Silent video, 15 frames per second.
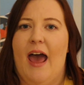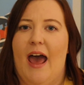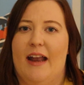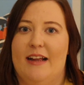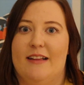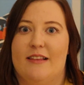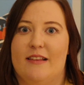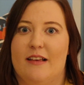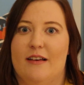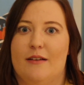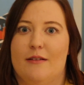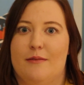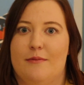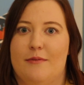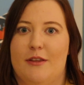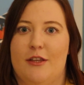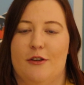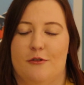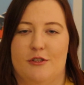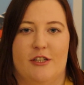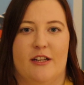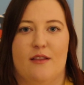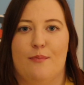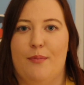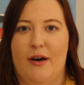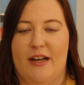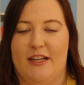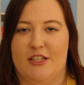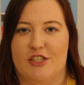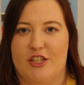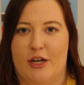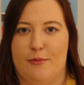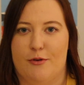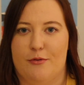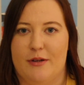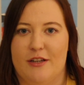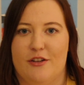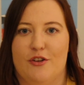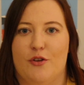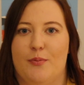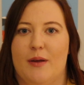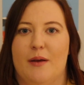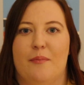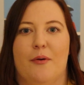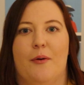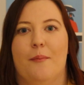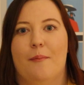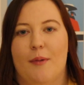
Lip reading: and it's huge, and it's plenty to share between two people.